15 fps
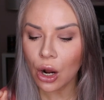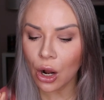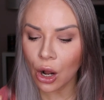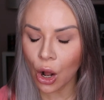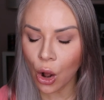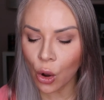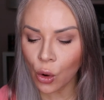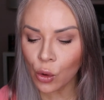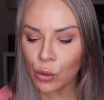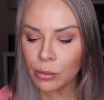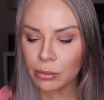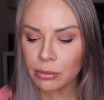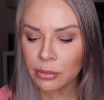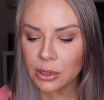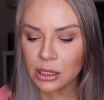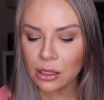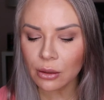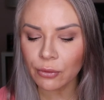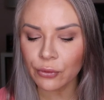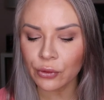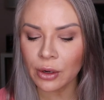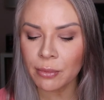combed
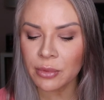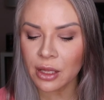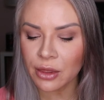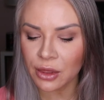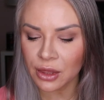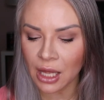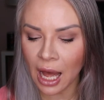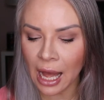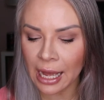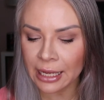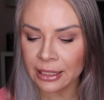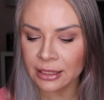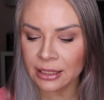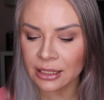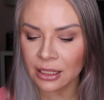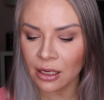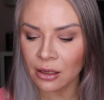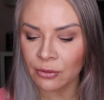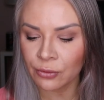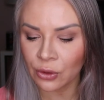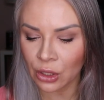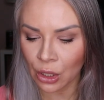from the thighs
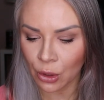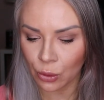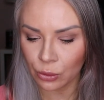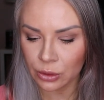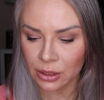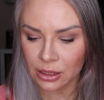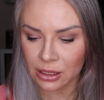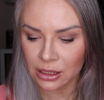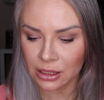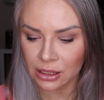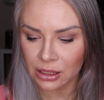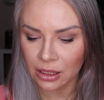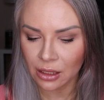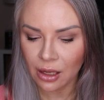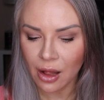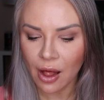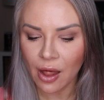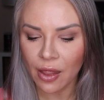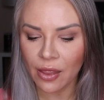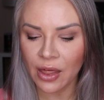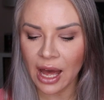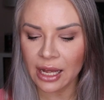of goats
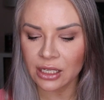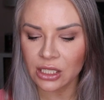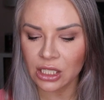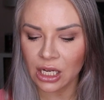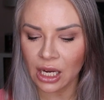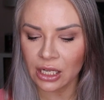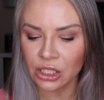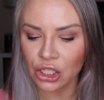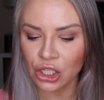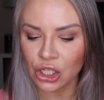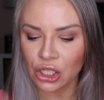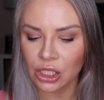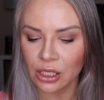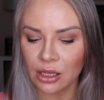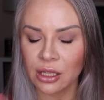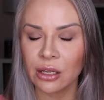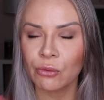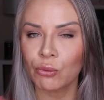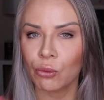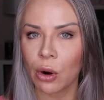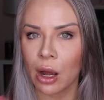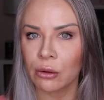that touched the
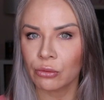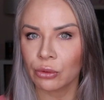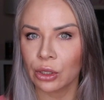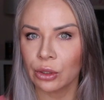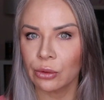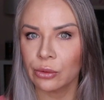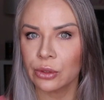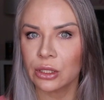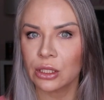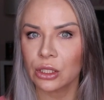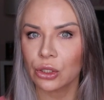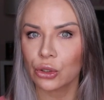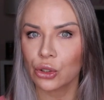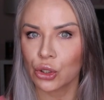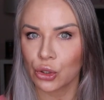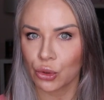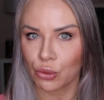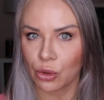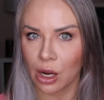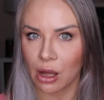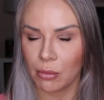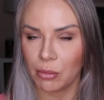rock rose
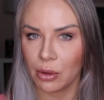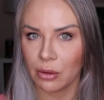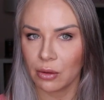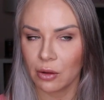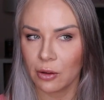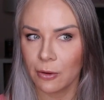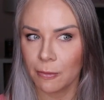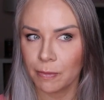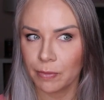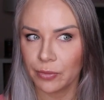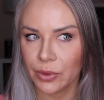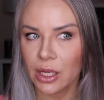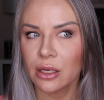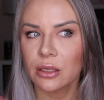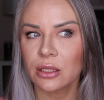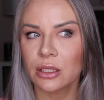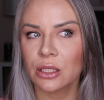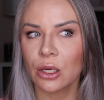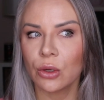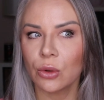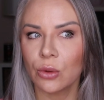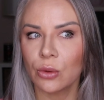shrub.
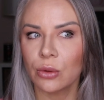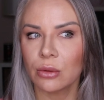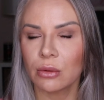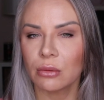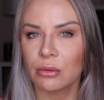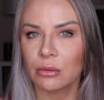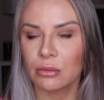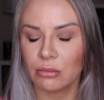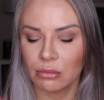So